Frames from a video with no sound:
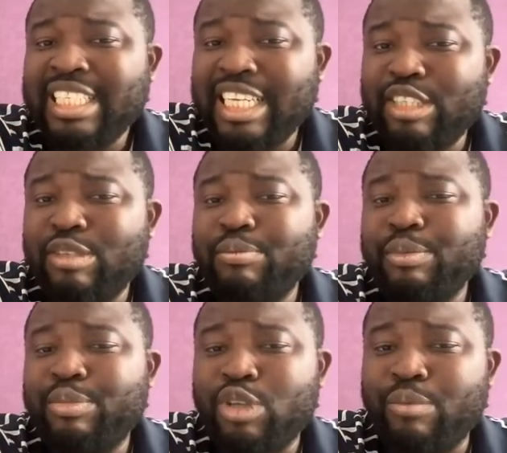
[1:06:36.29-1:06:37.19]
They
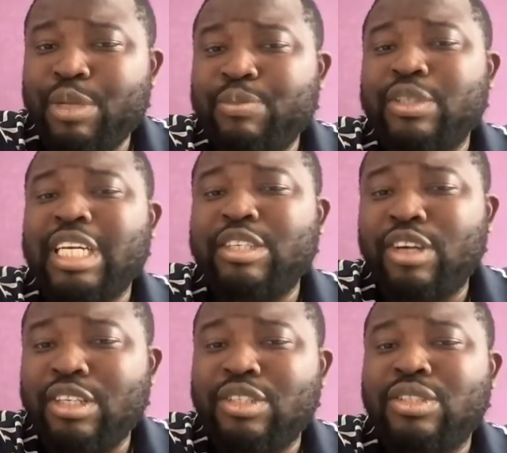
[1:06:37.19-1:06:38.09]
Some people, they
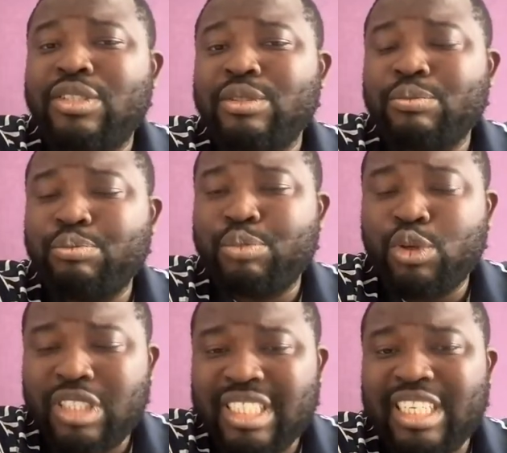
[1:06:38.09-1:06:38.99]
don't
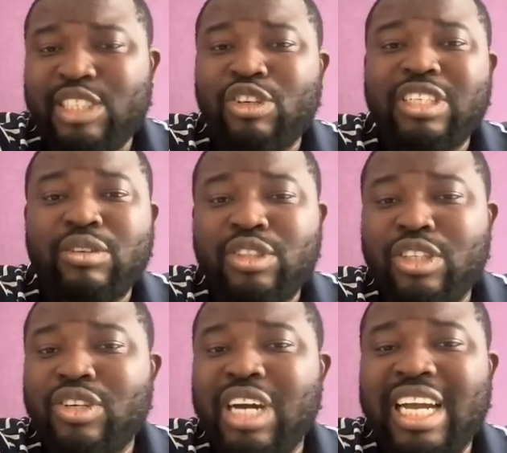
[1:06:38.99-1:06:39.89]
put screenshot, they will
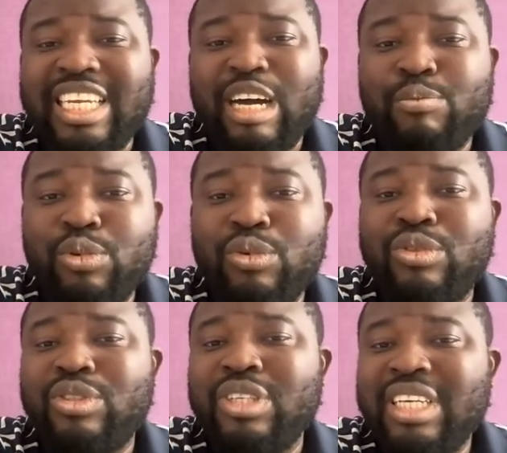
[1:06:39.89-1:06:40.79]
just go ahead and
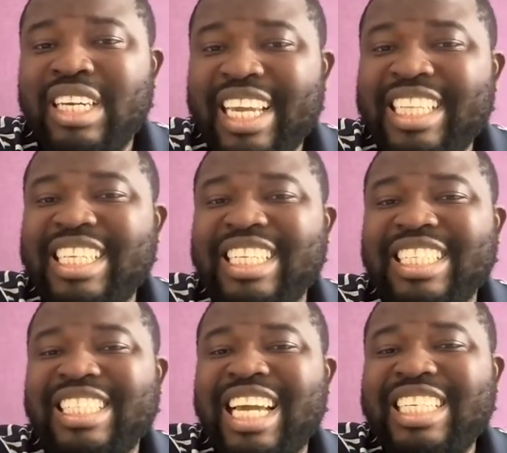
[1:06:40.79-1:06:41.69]
put it
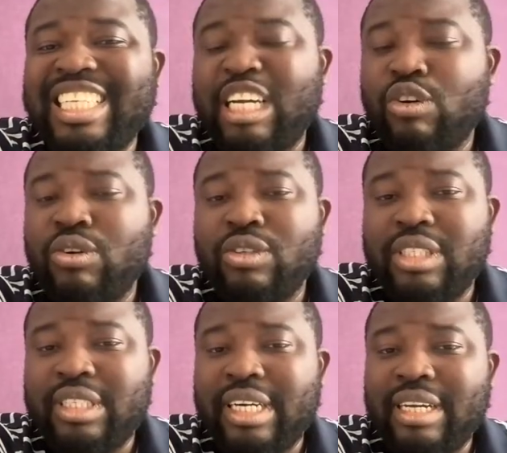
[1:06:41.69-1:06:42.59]
inside their Google
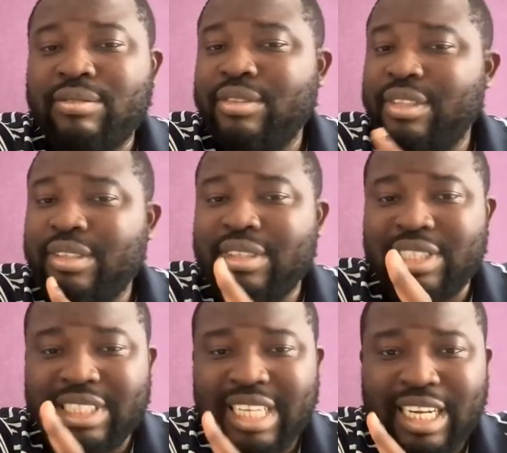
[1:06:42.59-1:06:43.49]
Drive.
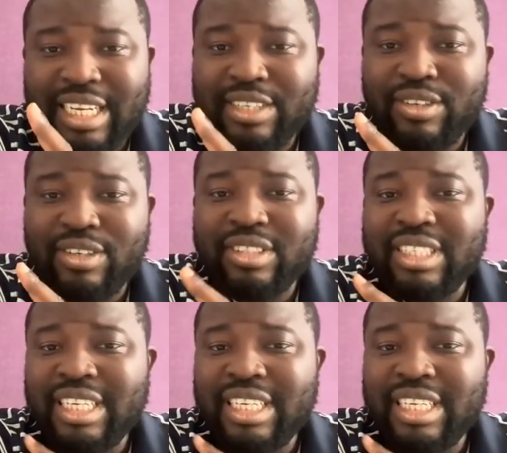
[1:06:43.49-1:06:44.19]
Tech Nation,